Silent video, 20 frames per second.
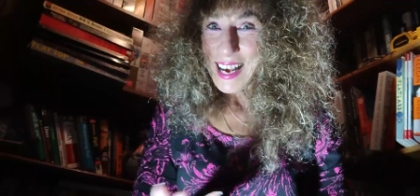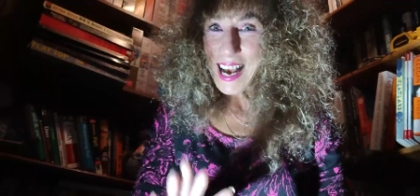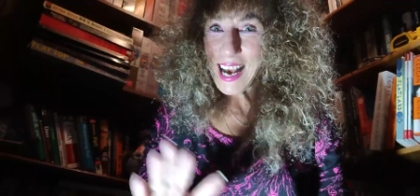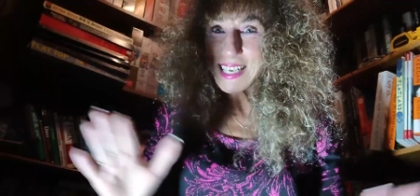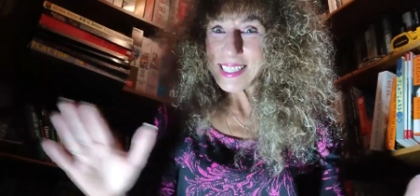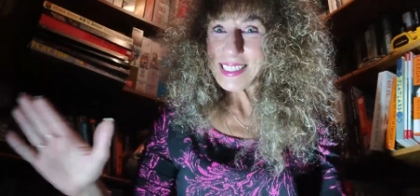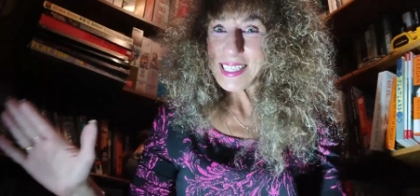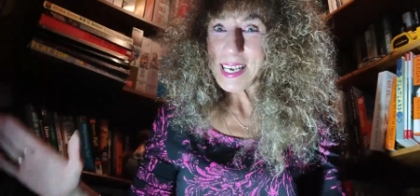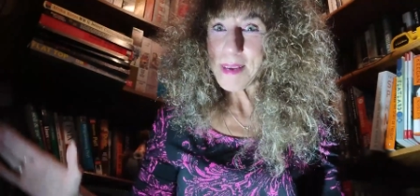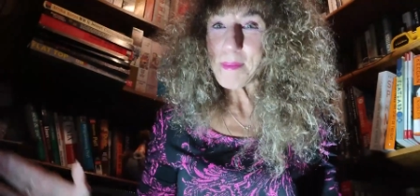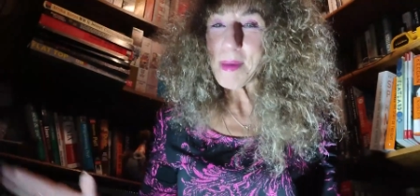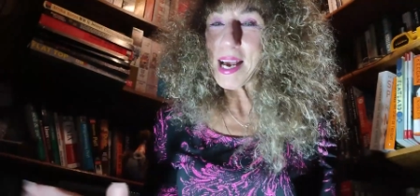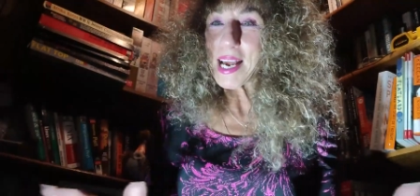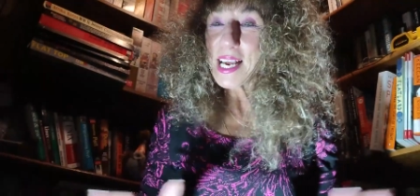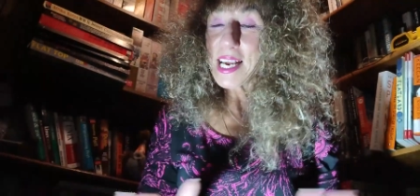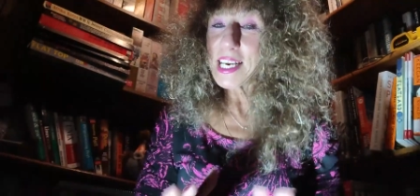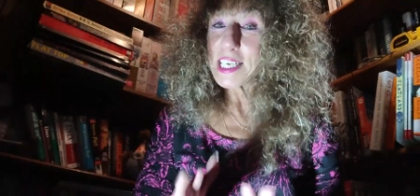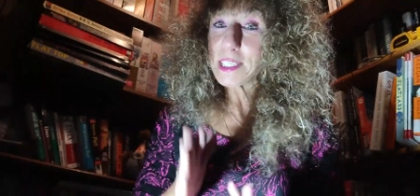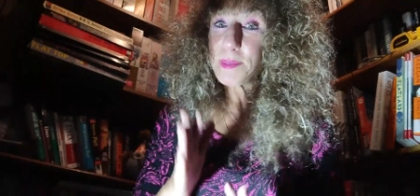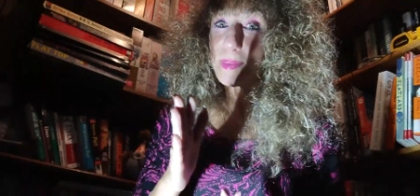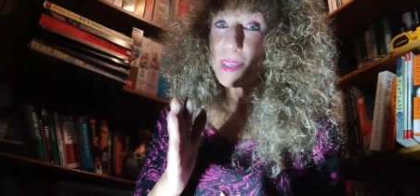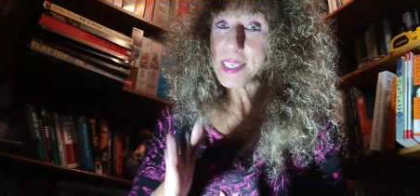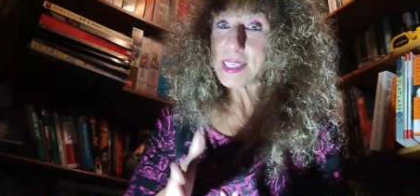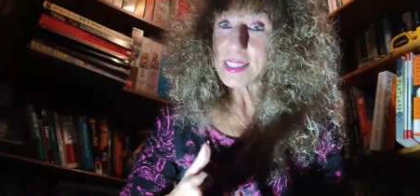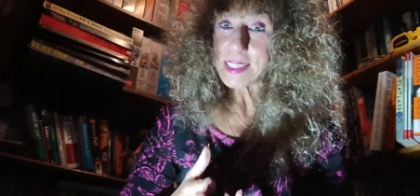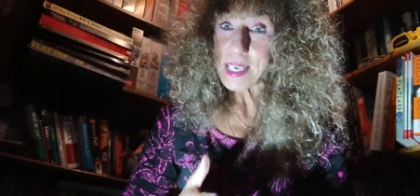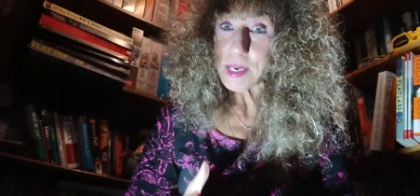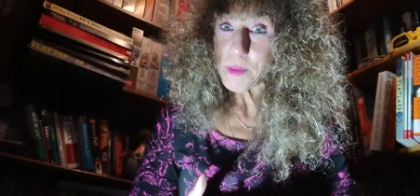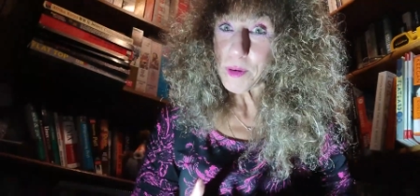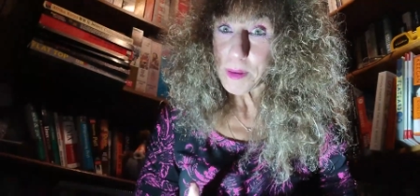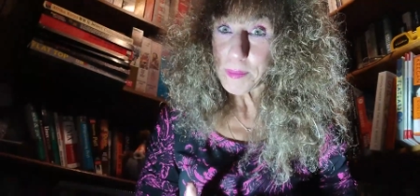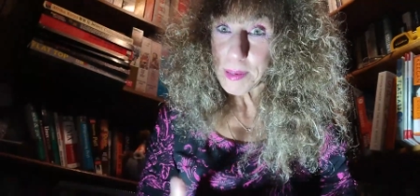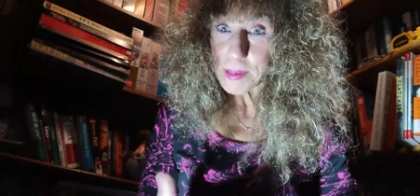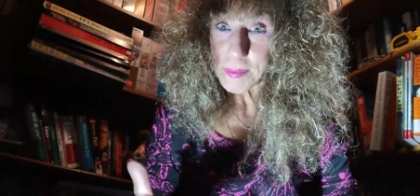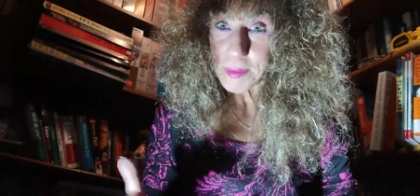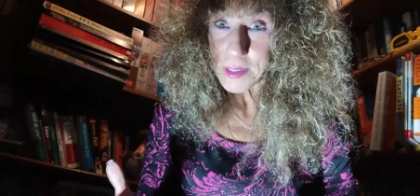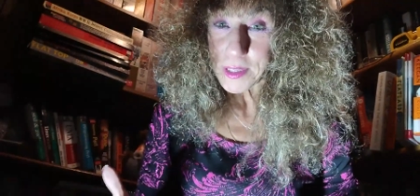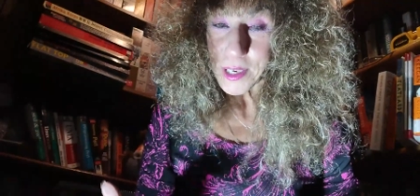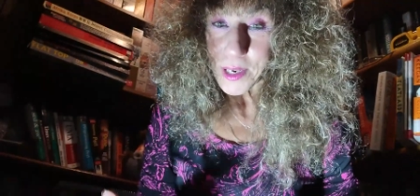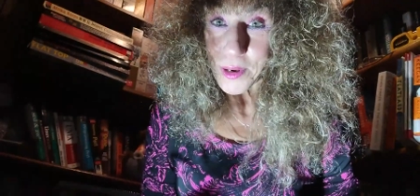I say my age because I want
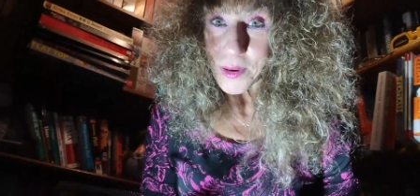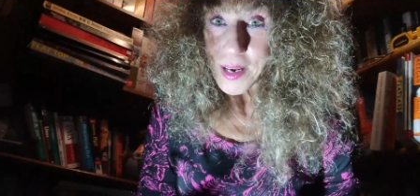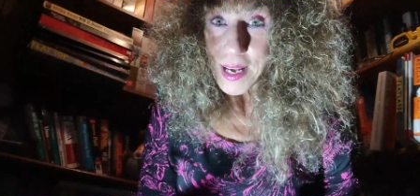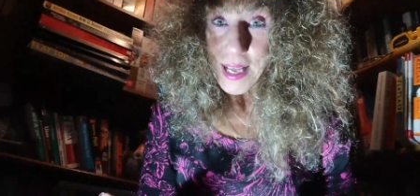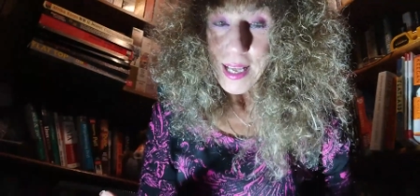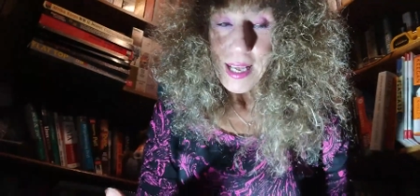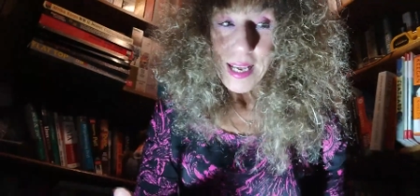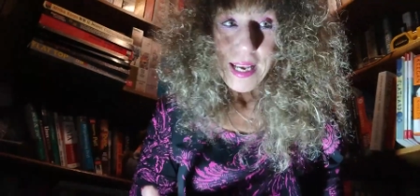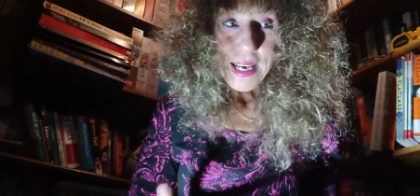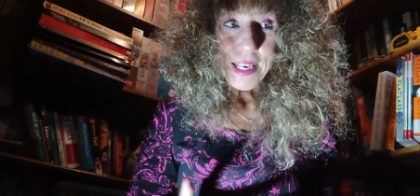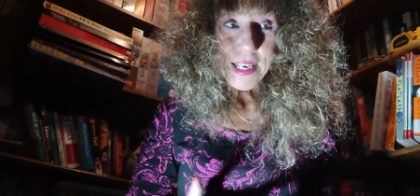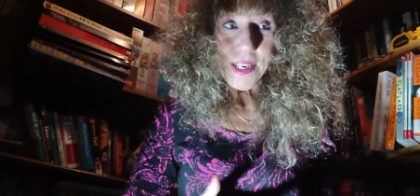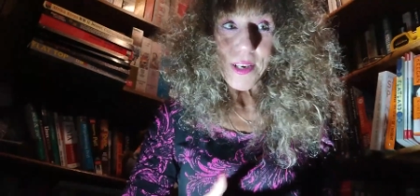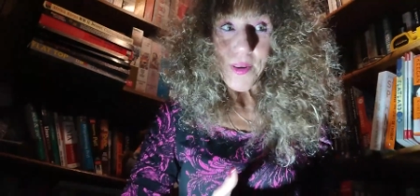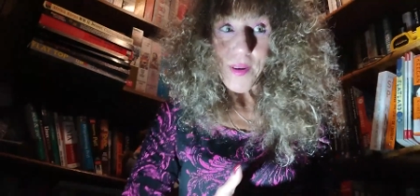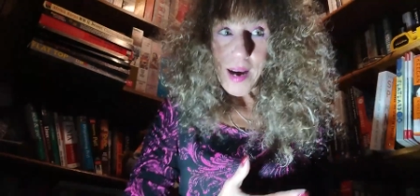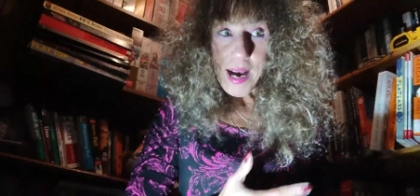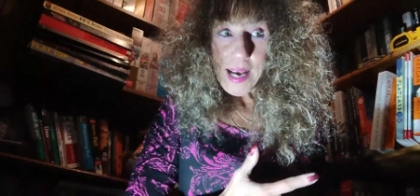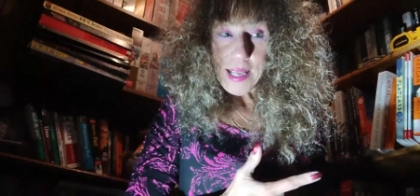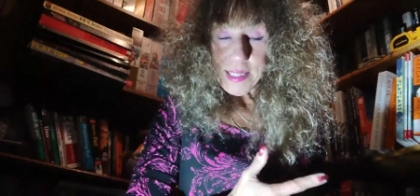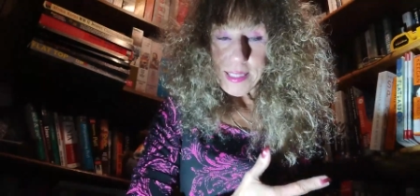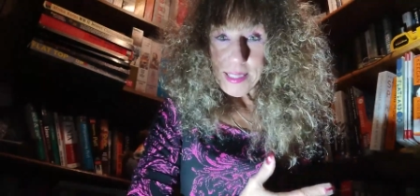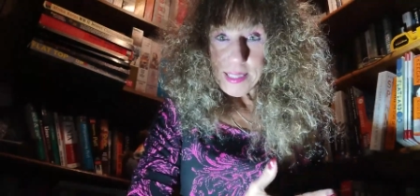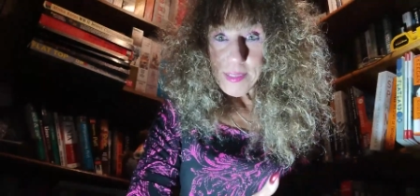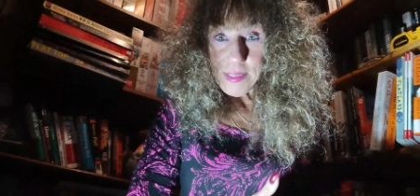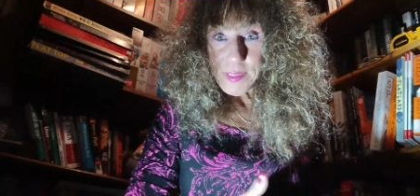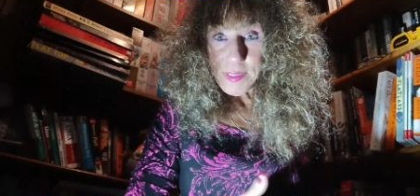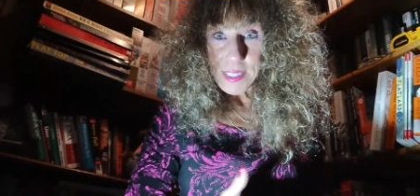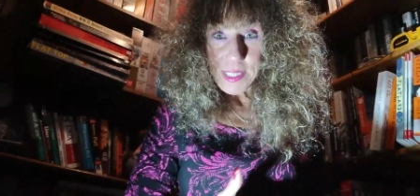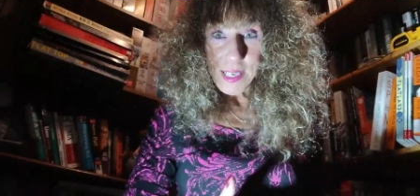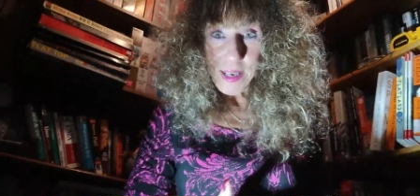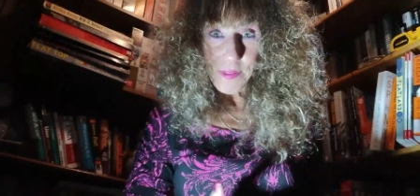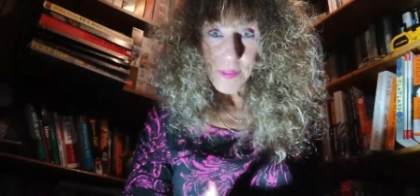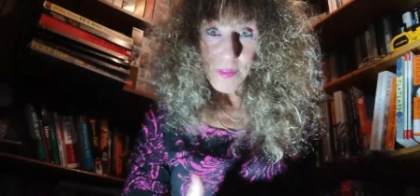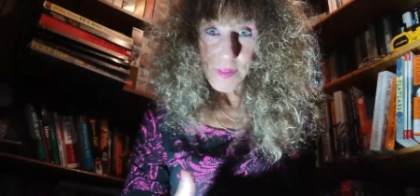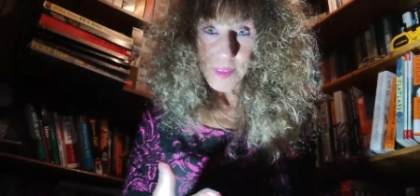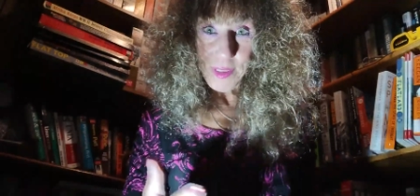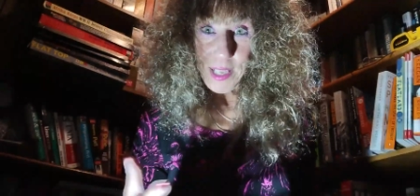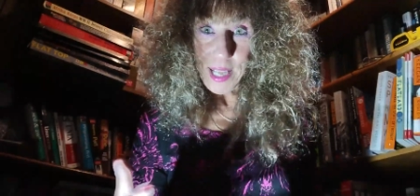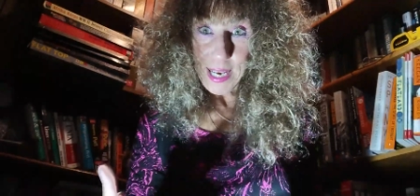people to know, you know, I lived enough
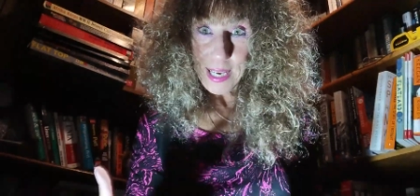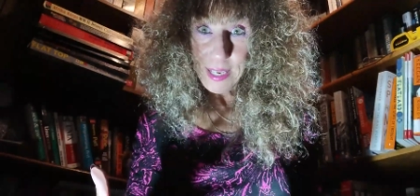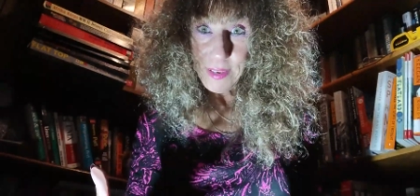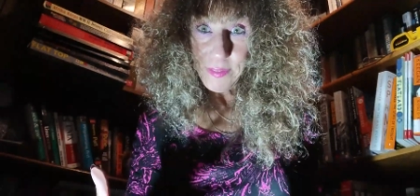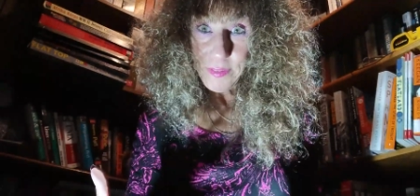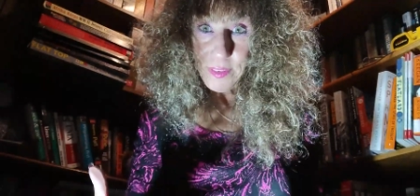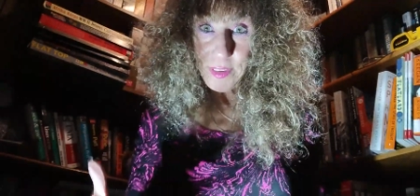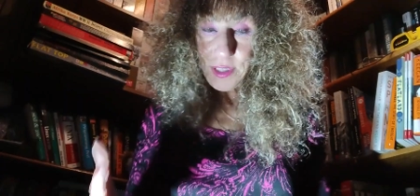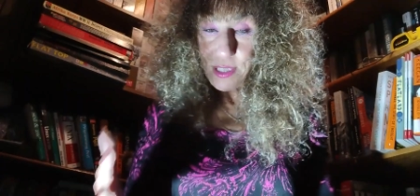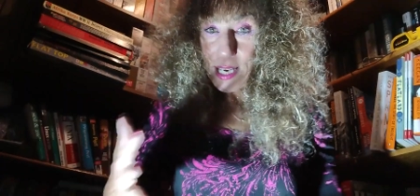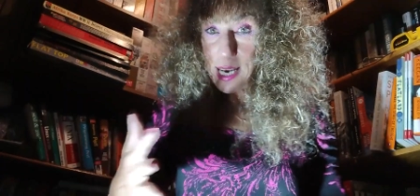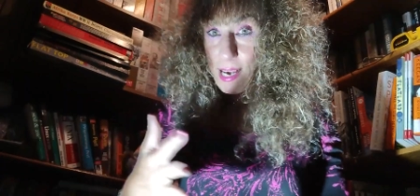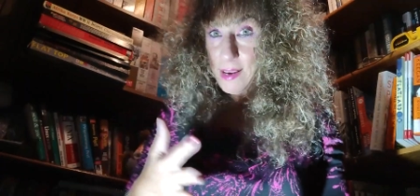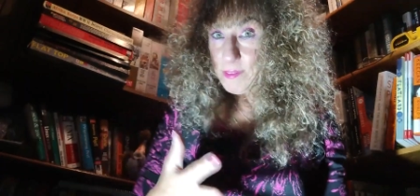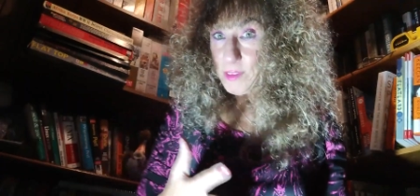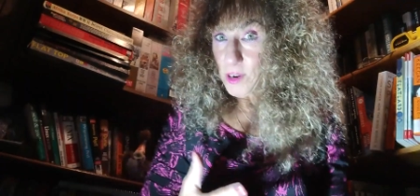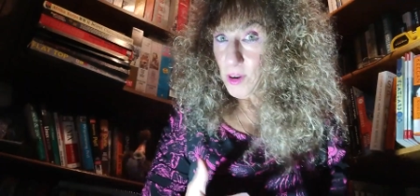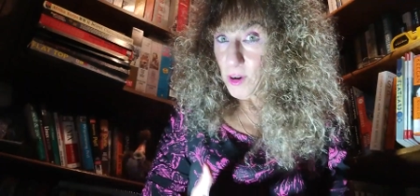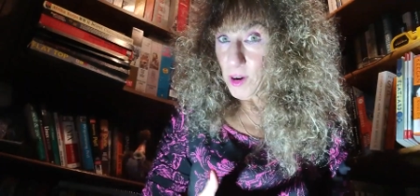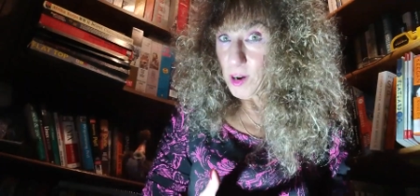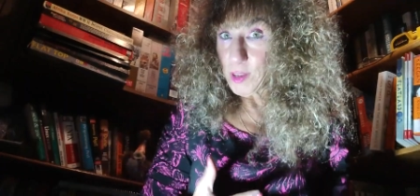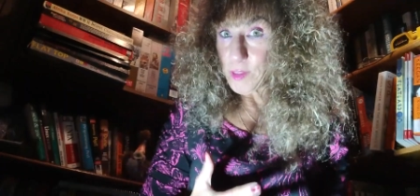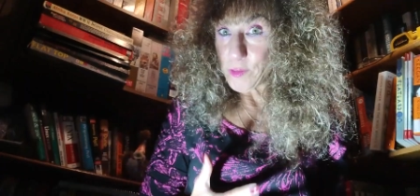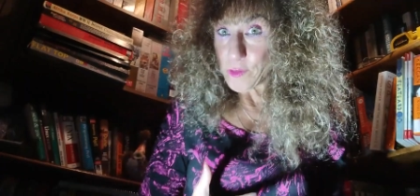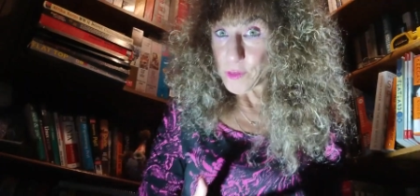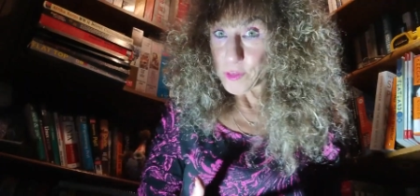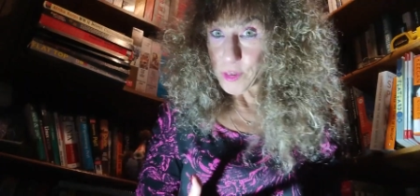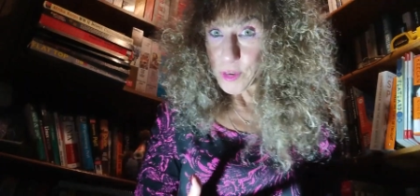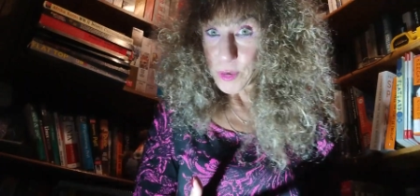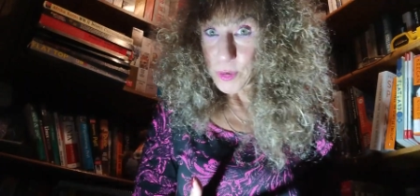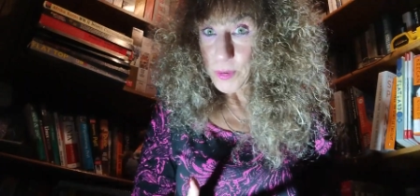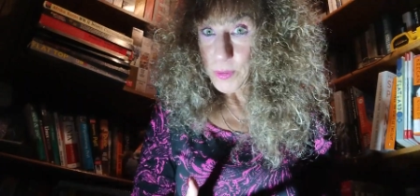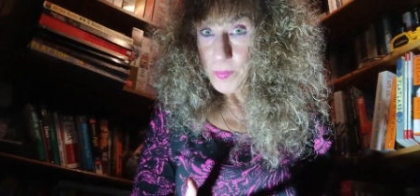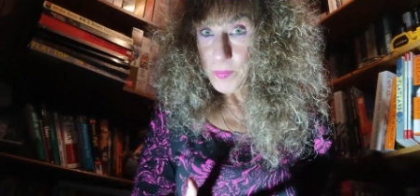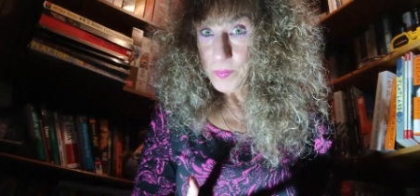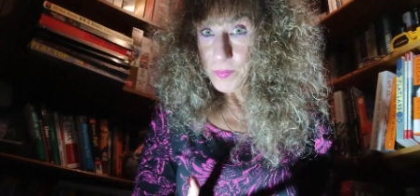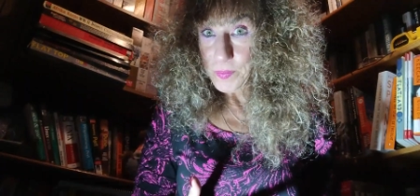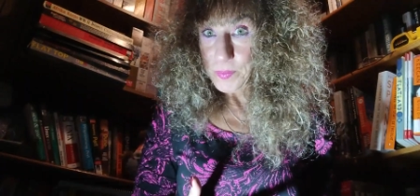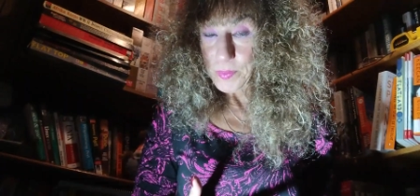life to have gone through